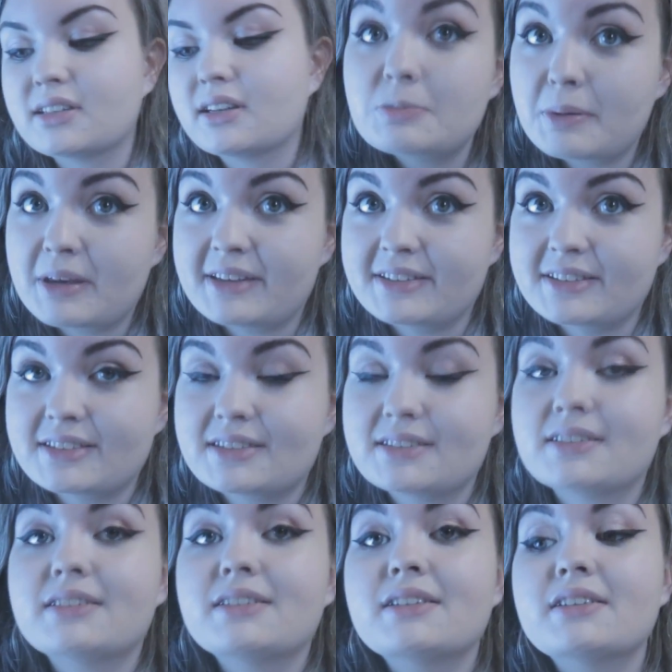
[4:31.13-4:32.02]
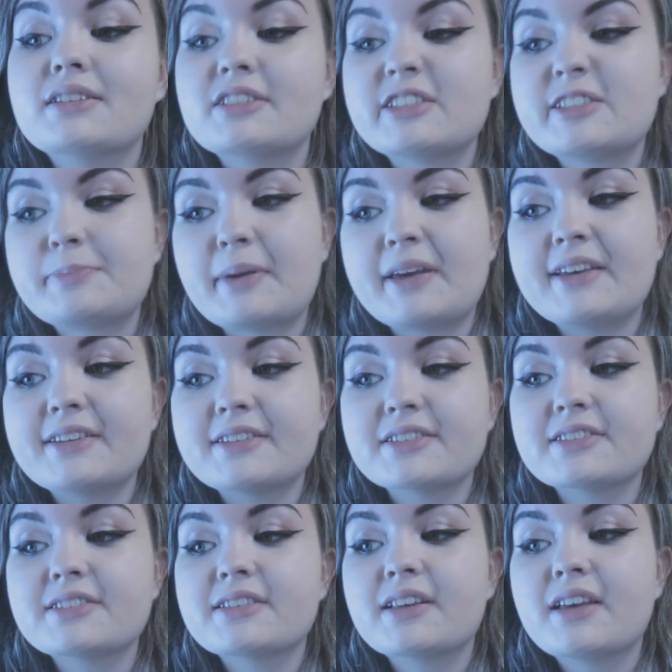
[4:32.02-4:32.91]
Space
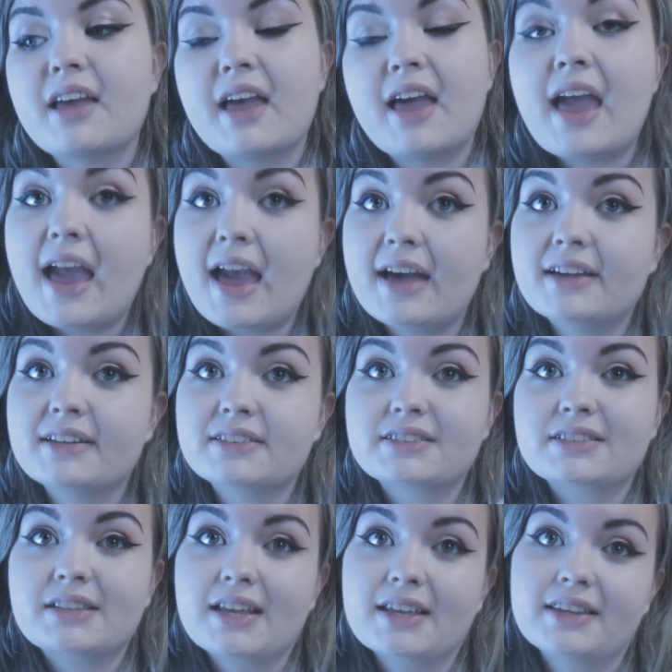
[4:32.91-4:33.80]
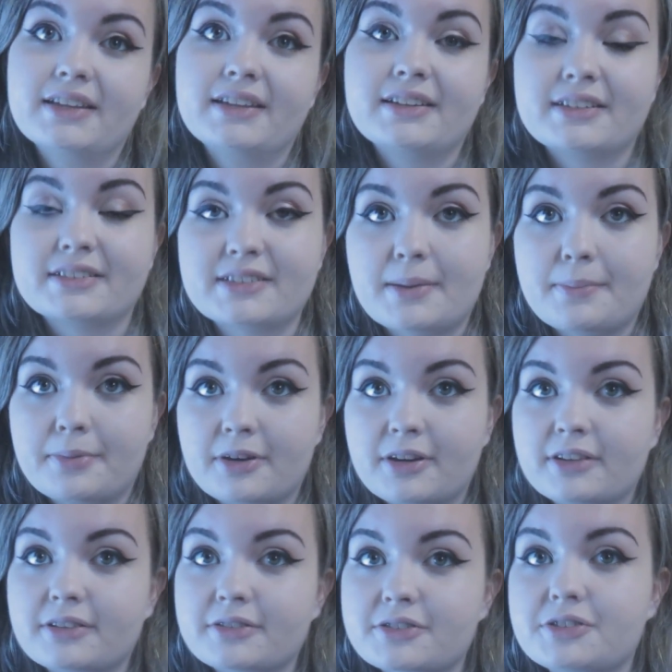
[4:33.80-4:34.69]
and cleanliness. I'm
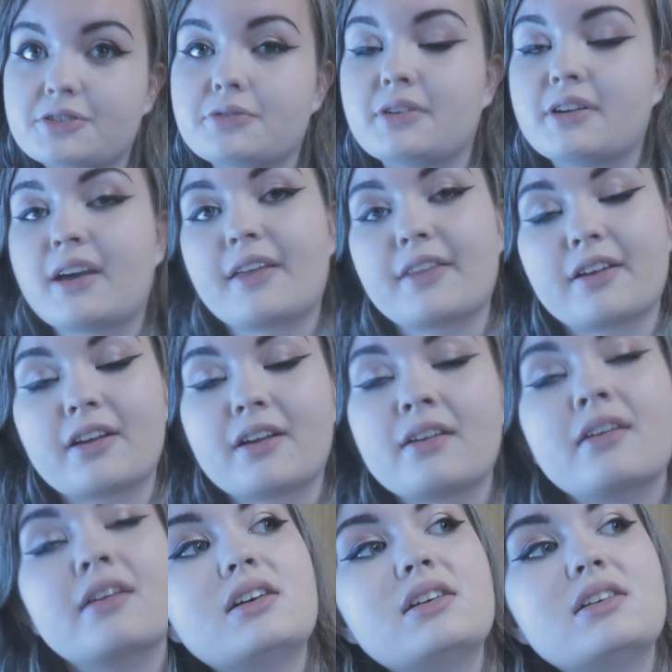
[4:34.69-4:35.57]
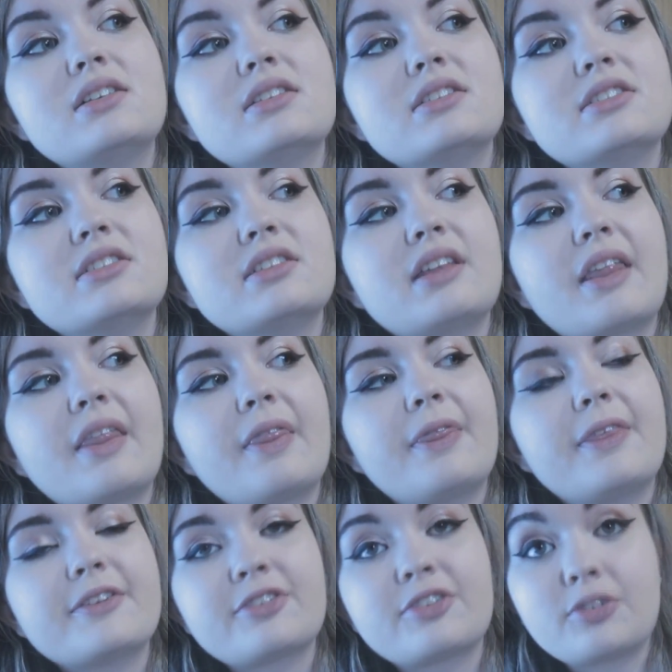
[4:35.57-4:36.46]
putting those two together.
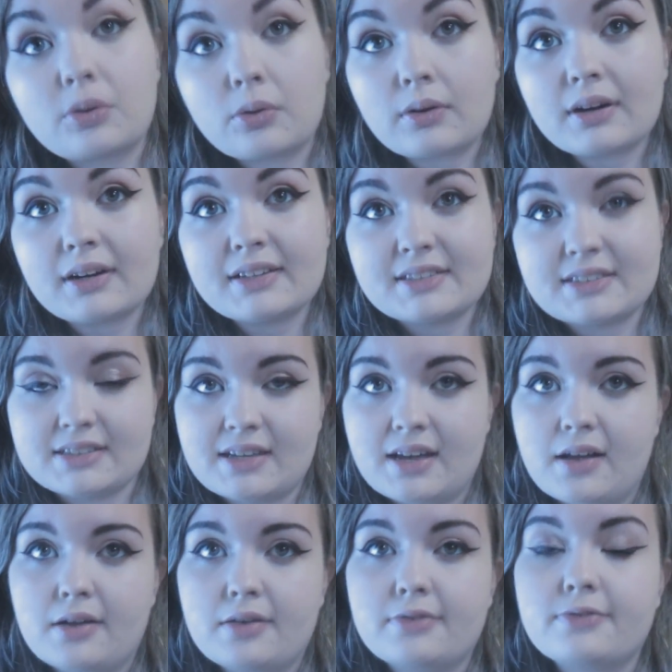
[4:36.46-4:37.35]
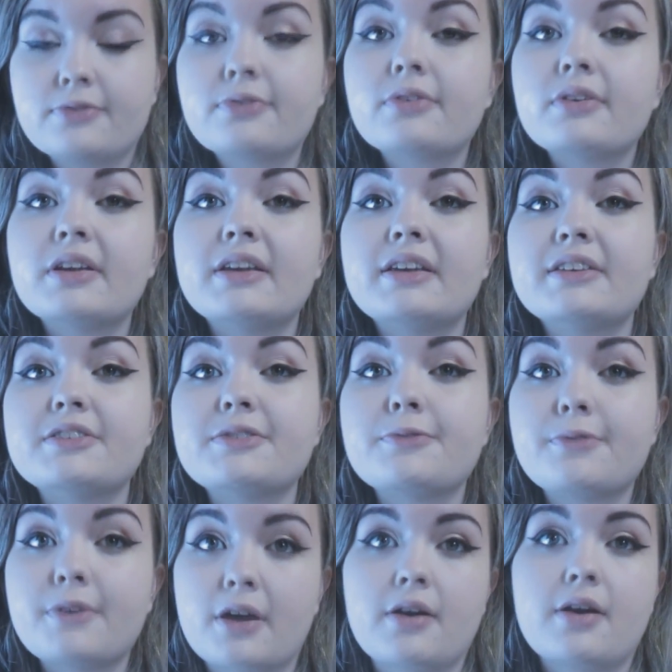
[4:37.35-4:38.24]
The store itself is
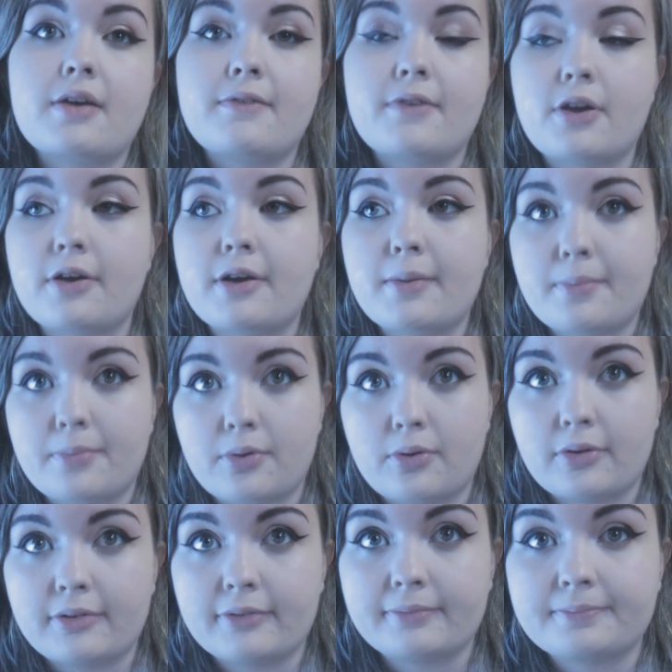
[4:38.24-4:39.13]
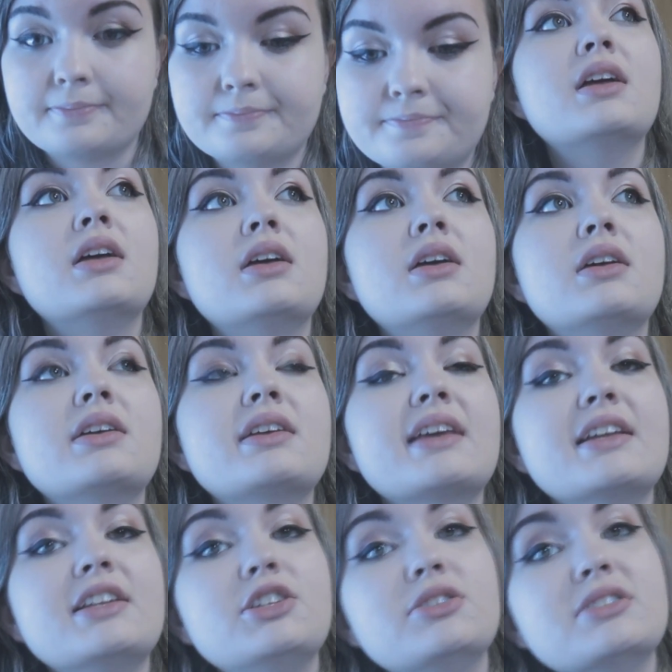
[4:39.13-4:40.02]
very, very important.
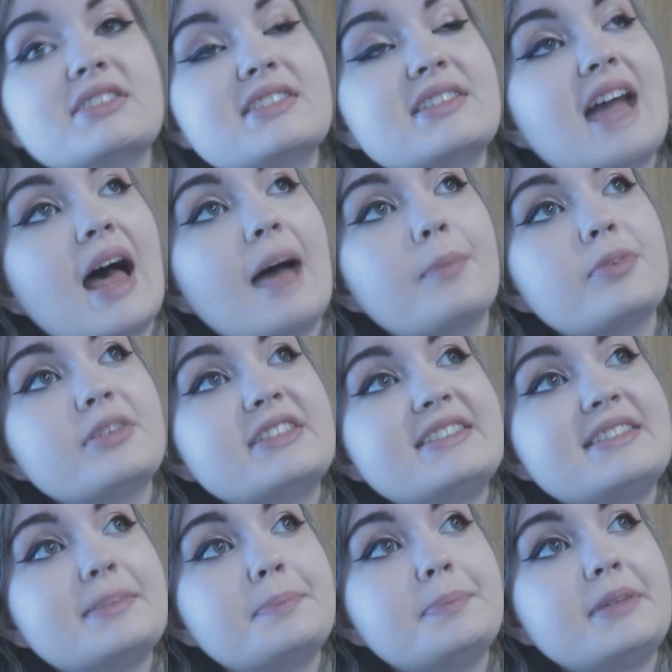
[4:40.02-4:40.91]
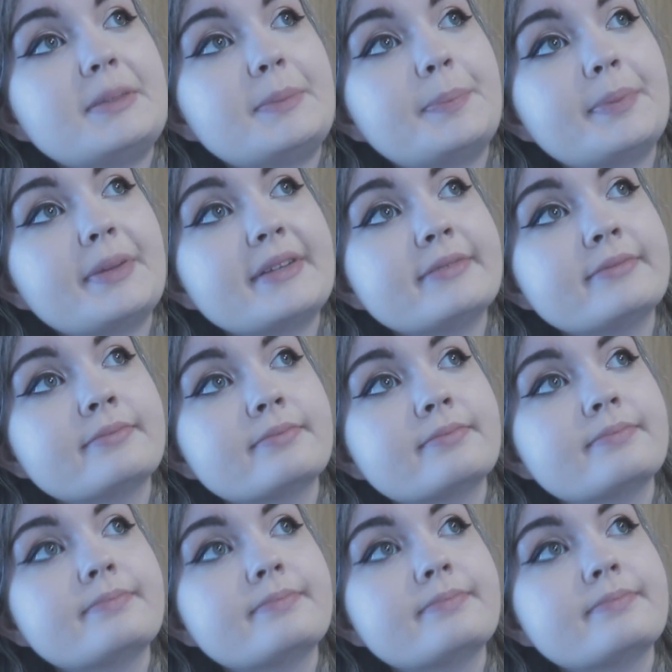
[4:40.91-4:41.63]
Can you stop with the beeping?